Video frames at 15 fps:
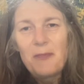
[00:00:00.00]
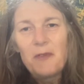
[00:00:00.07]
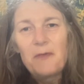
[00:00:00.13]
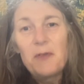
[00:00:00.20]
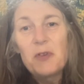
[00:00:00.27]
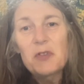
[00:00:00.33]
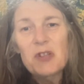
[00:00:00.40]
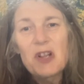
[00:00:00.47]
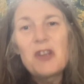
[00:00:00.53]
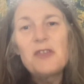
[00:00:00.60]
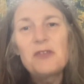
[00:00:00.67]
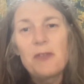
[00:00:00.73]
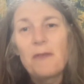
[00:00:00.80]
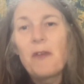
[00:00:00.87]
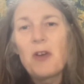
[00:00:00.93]
Firstly,
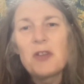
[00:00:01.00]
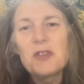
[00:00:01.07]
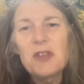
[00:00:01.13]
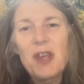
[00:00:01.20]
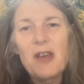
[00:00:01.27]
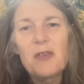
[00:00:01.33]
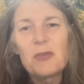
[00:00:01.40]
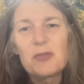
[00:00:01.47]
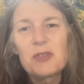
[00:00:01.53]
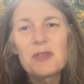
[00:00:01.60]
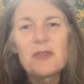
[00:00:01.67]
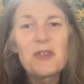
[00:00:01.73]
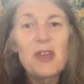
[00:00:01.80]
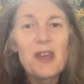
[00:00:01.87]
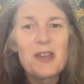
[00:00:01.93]
she finds out
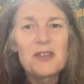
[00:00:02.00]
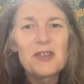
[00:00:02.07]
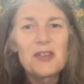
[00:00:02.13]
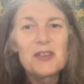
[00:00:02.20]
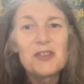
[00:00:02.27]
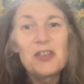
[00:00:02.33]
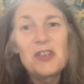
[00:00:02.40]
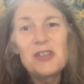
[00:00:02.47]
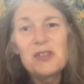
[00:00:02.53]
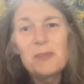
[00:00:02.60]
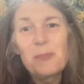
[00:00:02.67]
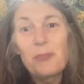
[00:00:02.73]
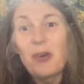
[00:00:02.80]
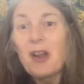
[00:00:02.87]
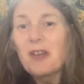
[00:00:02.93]
that she's
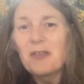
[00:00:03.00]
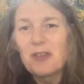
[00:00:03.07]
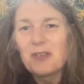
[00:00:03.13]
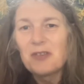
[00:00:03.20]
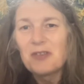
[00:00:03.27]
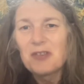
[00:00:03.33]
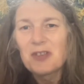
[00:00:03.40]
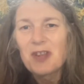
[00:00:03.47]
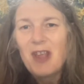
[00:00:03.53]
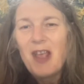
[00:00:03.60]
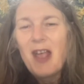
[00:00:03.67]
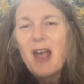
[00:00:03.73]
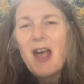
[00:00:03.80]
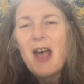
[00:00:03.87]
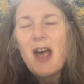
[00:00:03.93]
pregnant,
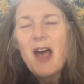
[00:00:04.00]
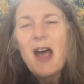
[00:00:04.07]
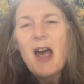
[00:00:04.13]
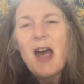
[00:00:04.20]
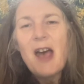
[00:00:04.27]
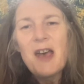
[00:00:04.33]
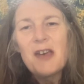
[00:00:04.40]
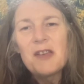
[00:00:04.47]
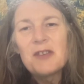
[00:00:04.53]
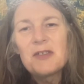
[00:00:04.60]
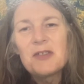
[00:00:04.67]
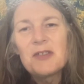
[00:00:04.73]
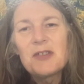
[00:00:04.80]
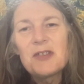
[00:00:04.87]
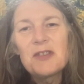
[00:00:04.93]

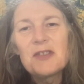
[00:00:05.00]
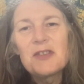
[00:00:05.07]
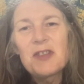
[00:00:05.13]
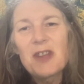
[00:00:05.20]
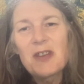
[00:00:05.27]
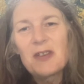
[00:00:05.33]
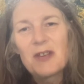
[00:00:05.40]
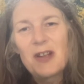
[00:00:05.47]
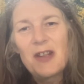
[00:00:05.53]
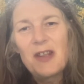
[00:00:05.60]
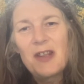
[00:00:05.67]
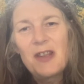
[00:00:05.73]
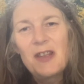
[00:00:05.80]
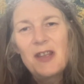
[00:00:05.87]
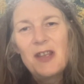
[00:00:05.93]
and
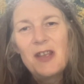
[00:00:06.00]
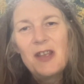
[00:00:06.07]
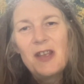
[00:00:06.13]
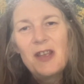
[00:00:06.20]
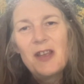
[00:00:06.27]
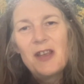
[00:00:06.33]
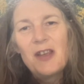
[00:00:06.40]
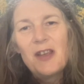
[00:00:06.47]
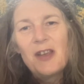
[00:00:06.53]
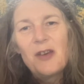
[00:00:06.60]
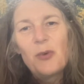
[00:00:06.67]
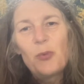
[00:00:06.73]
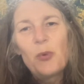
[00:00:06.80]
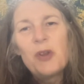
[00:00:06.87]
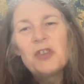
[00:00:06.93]
secondly,
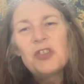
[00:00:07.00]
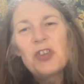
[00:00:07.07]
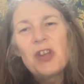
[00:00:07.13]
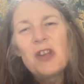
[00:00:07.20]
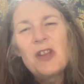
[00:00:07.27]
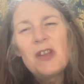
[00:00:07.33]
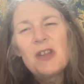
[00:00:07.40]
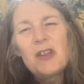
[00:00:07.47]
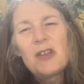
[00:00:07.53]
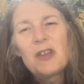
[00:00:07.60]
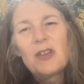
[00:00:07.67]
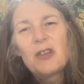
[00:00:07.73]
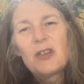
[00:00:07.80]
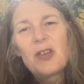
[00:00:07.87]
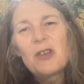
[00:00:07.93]
when she
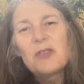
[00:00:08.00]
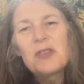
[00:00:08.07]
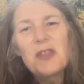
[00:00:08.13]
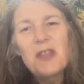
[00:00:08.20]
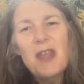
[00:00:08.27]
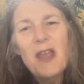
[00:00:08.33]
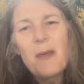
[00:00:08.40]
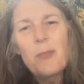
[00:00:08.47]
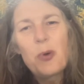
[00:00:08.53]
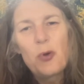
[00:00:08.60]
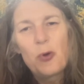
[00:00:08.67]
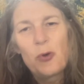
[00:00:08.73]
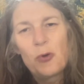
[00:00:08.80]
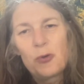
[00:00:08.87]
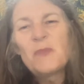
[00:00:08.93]
goes to the
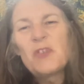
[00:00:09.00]
airport,